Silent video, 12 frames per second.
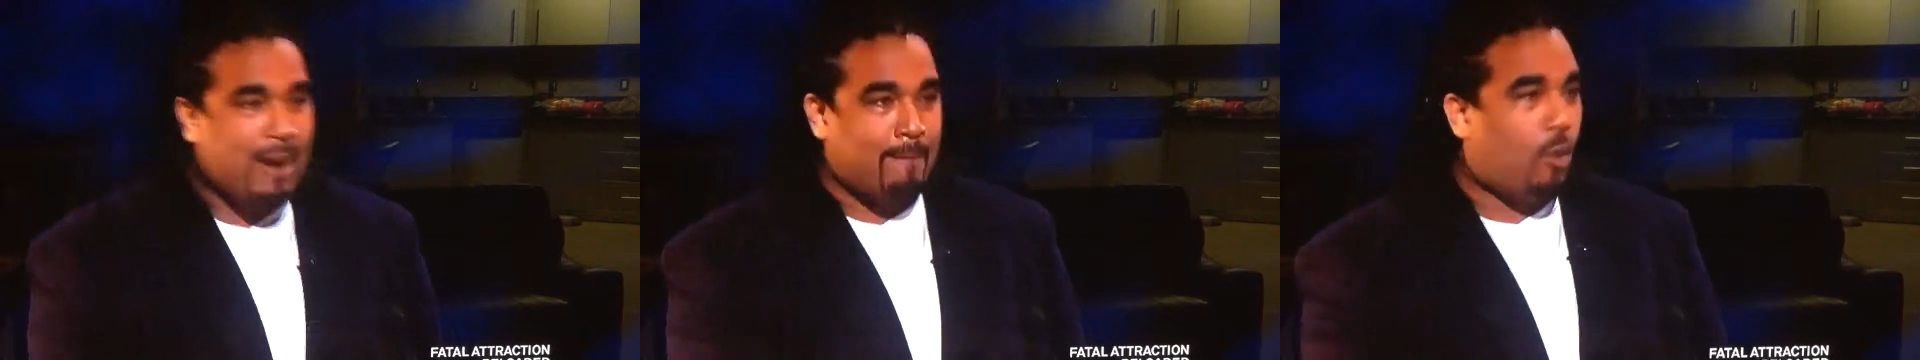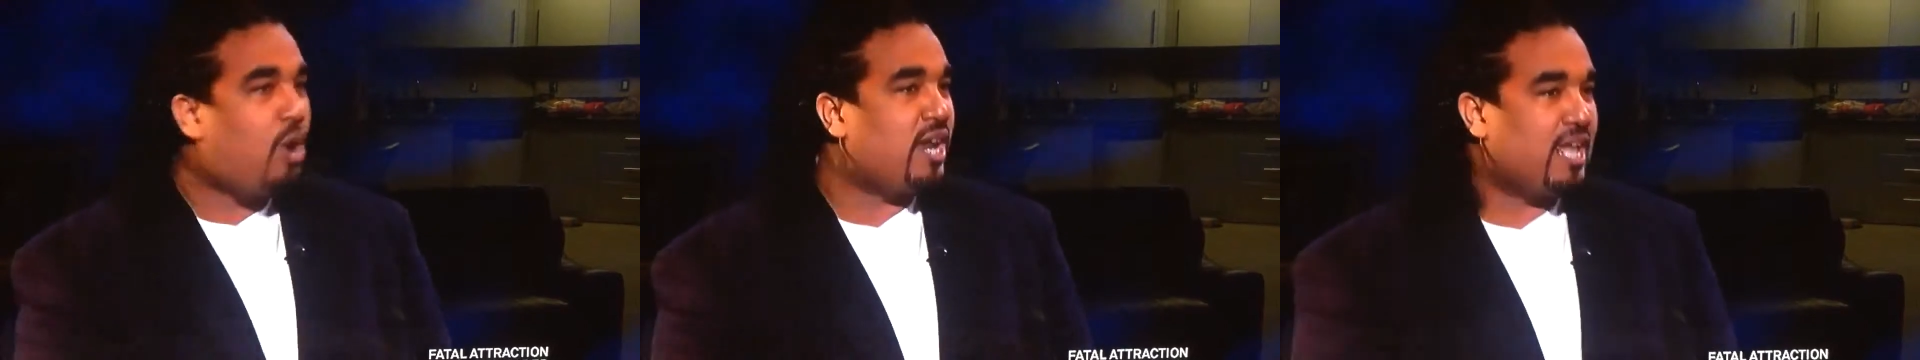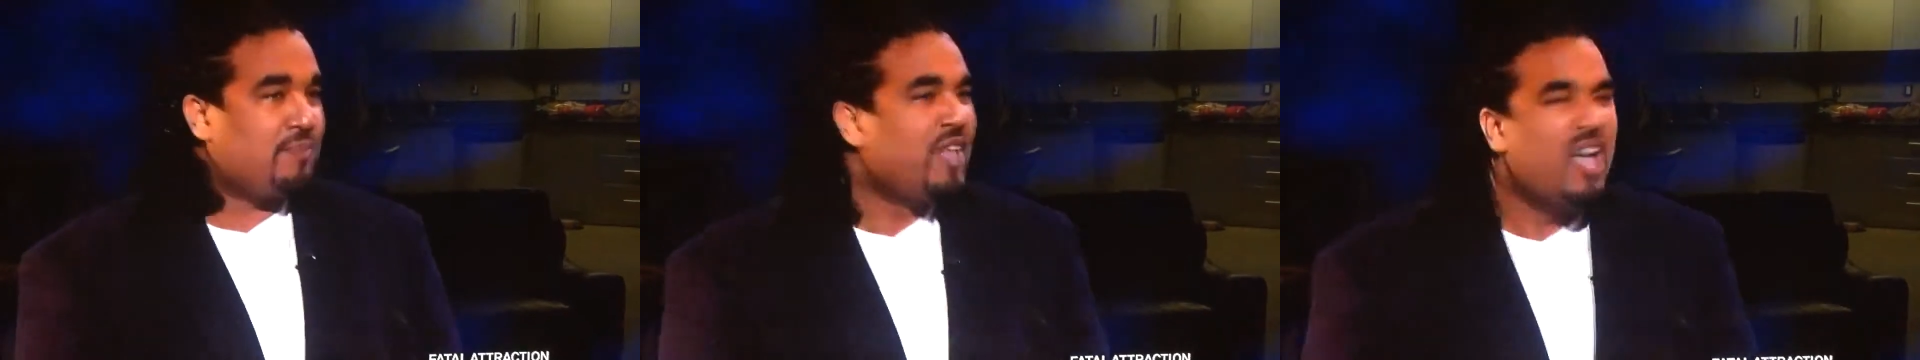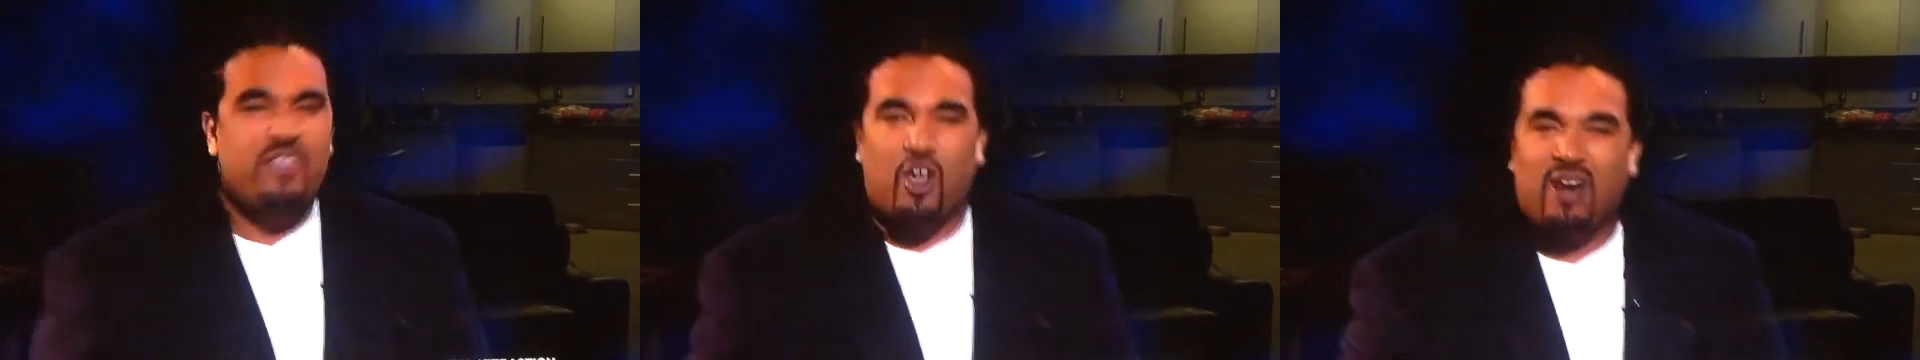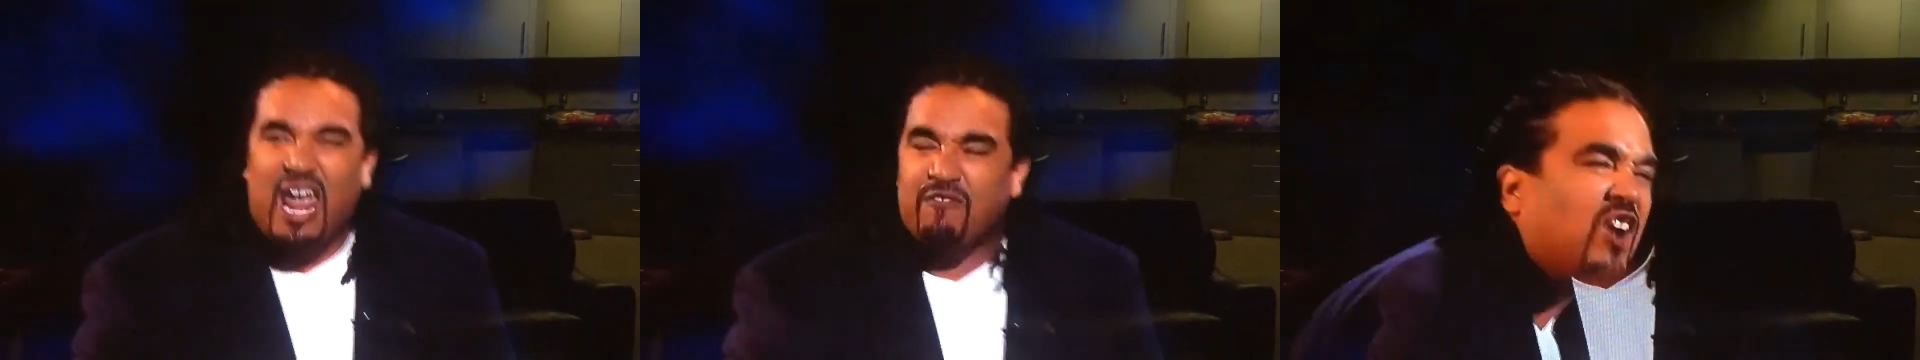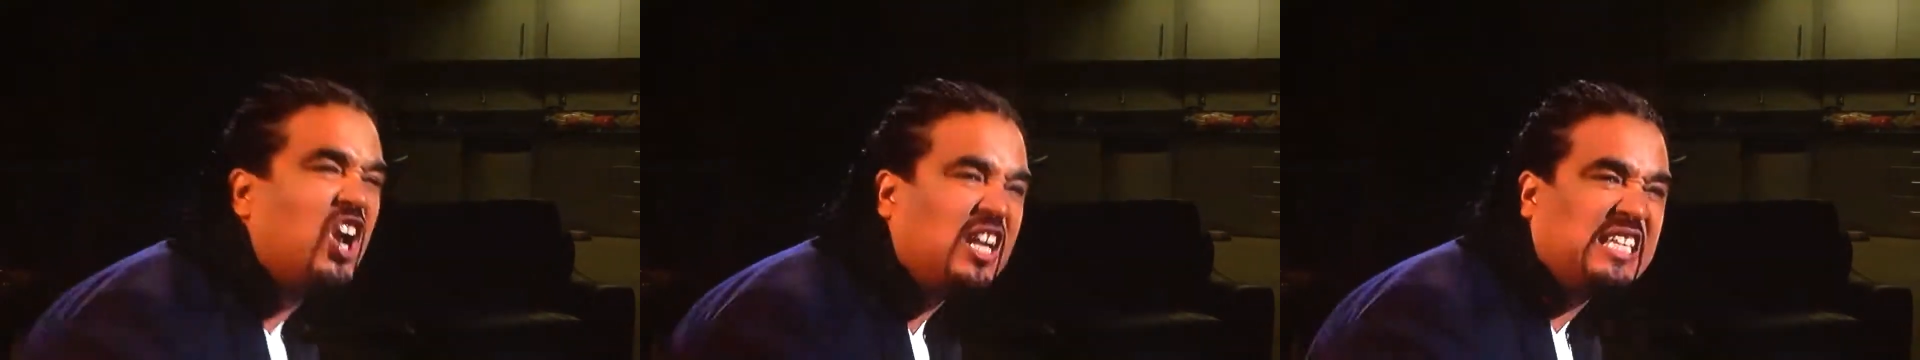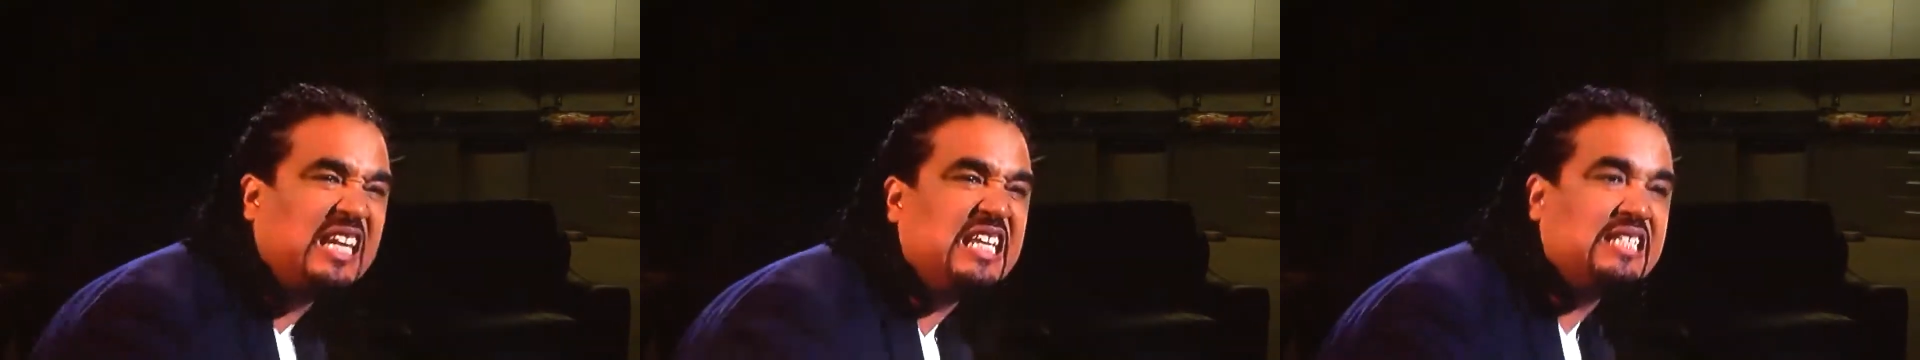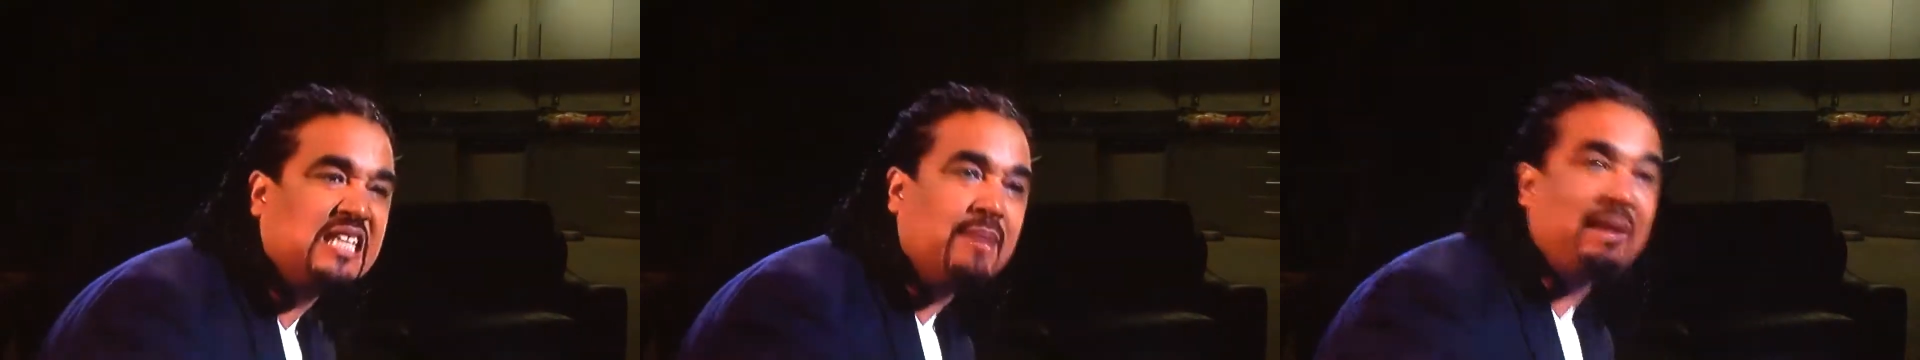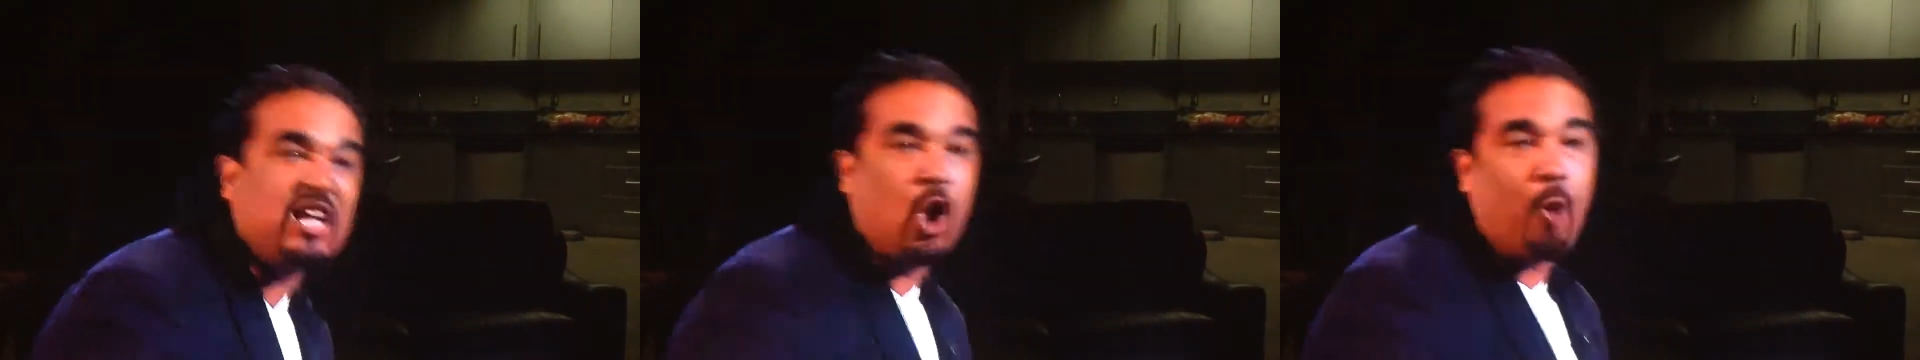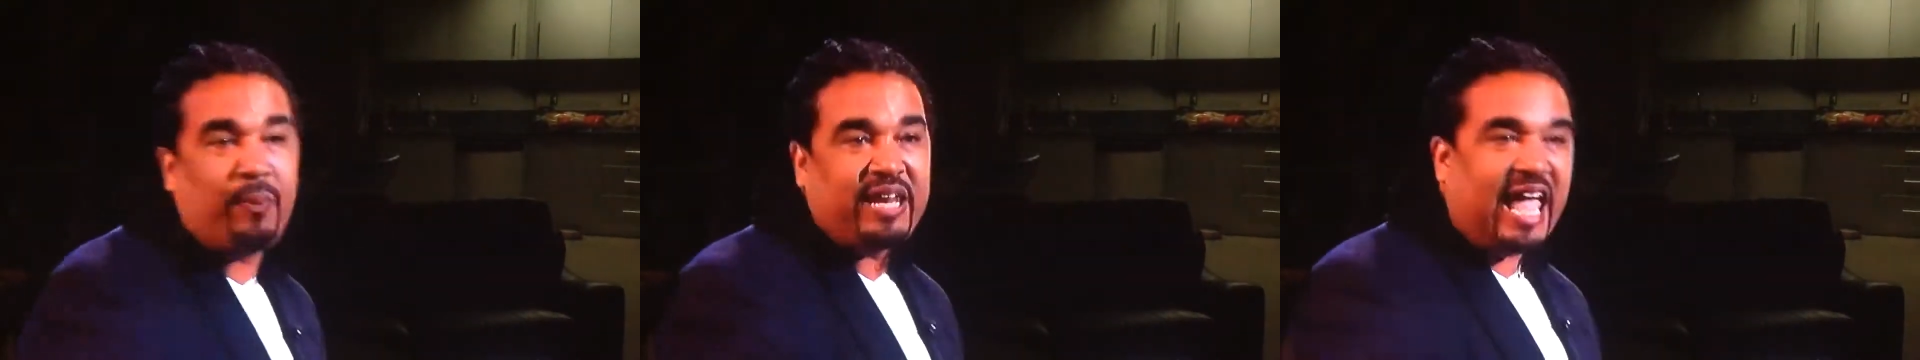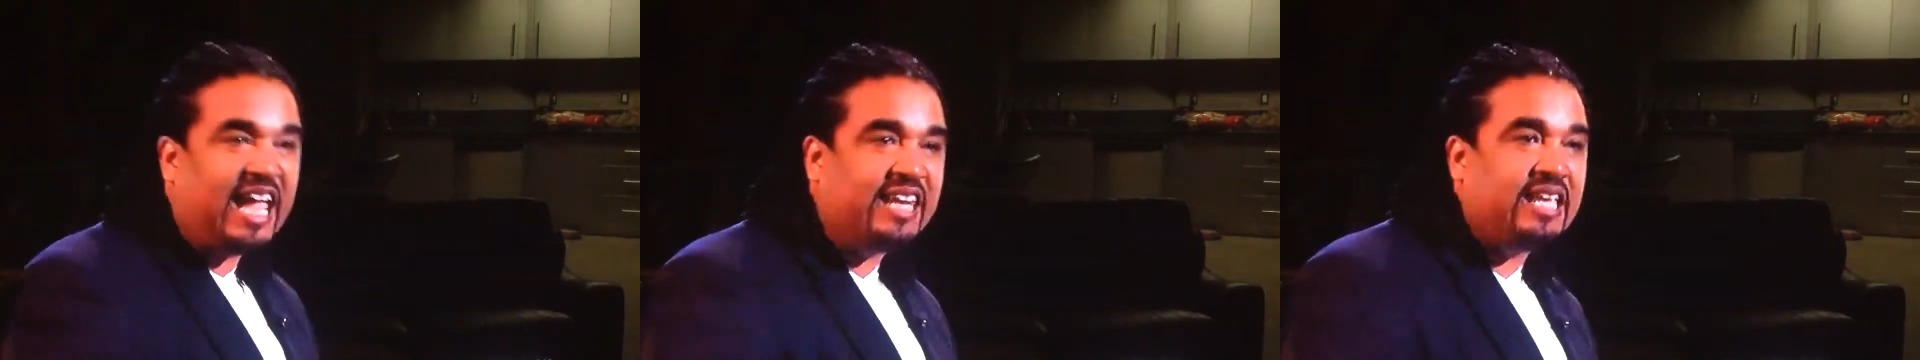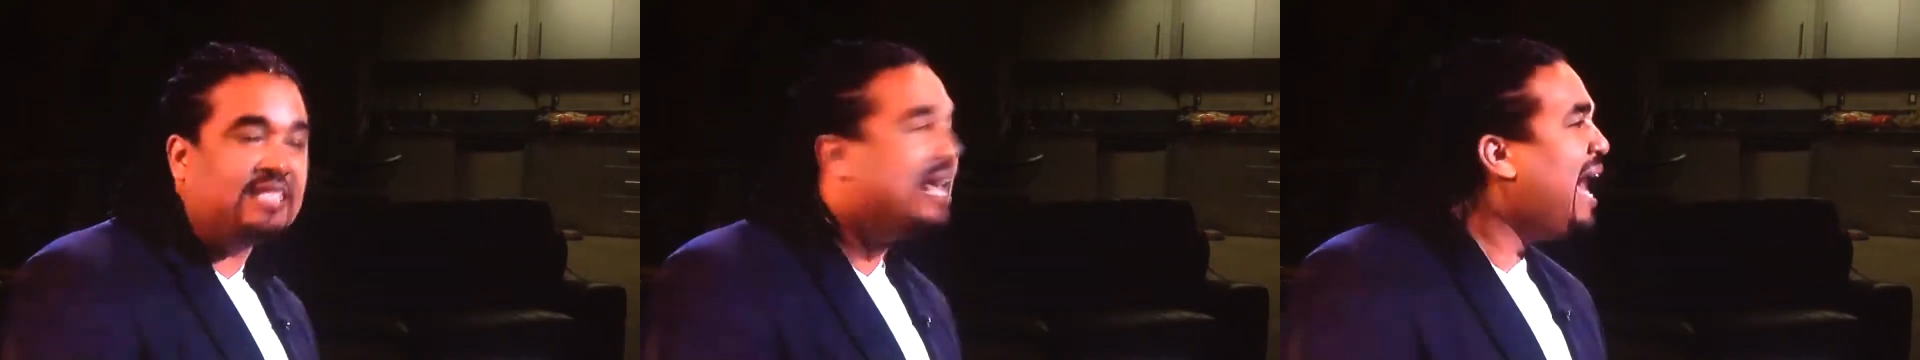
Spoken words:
By morning, their light reluctantly dim like hope in Hades.